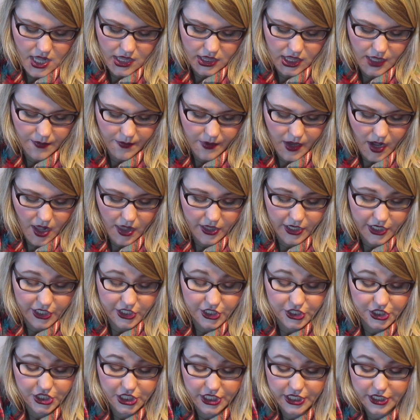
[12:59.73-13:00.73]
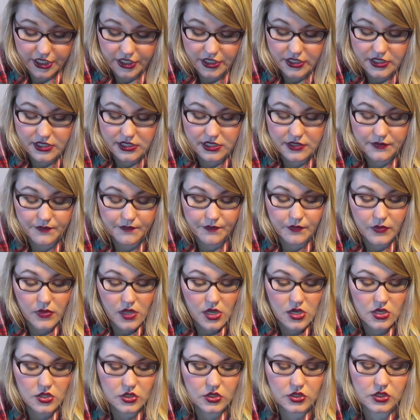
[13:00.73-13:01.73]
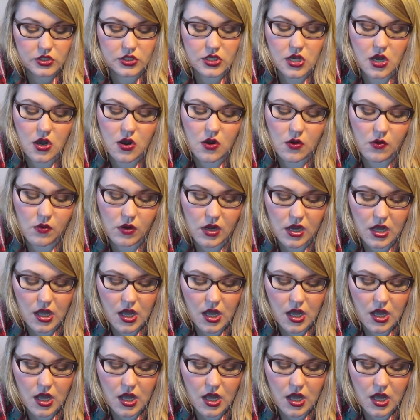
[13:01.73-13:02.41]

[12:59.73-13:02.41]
lip color sheers. So